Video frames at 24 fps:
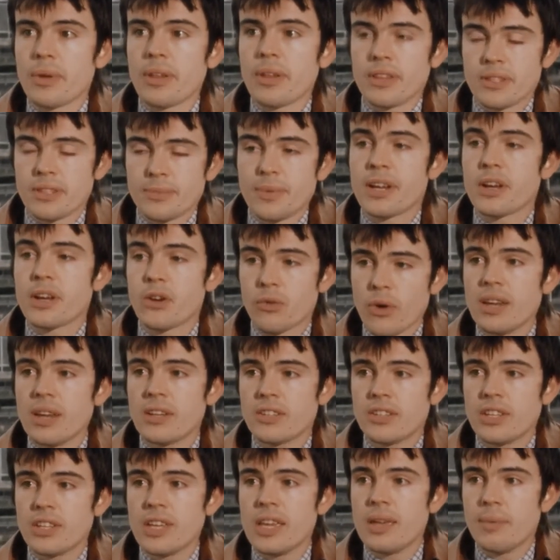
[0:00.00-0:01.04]
but there's been a
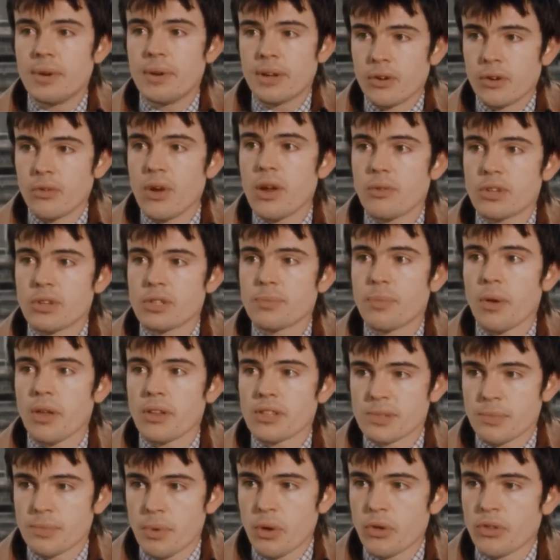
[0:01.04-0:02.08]
great team and a great
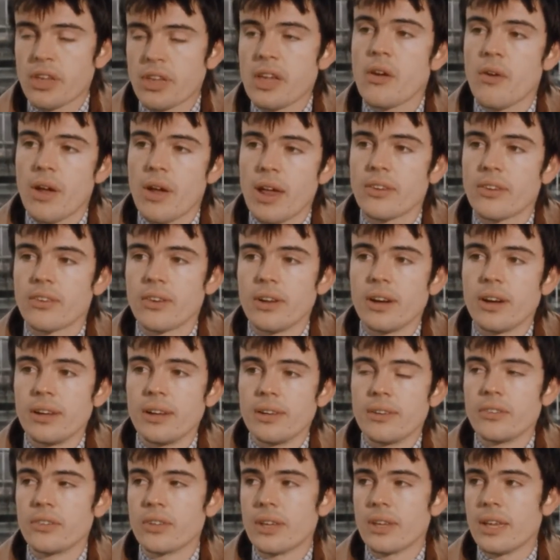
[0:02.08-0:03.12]
response both here and in
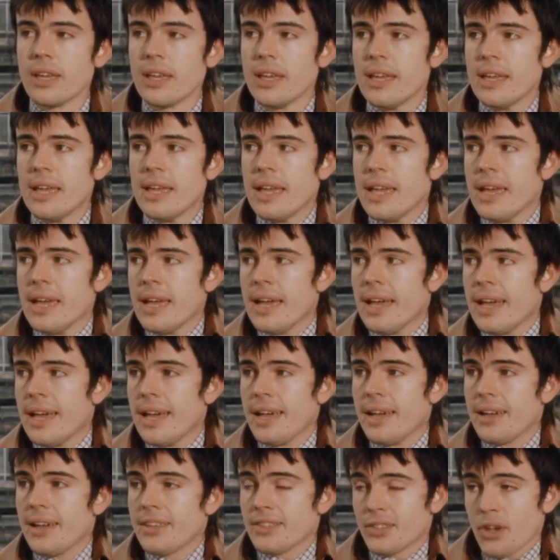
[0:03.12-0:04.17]

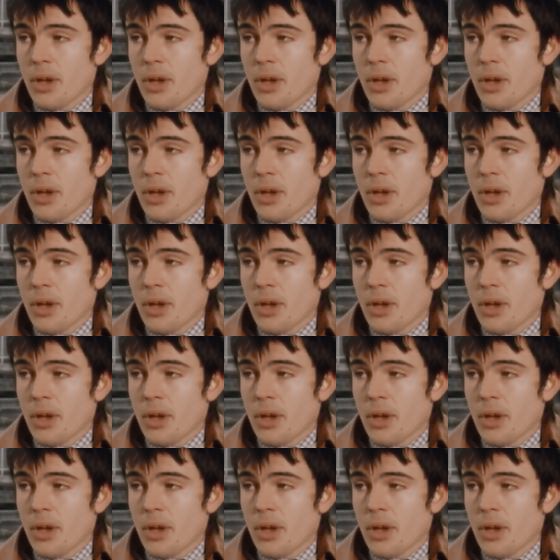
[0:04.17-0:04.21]
Ireland.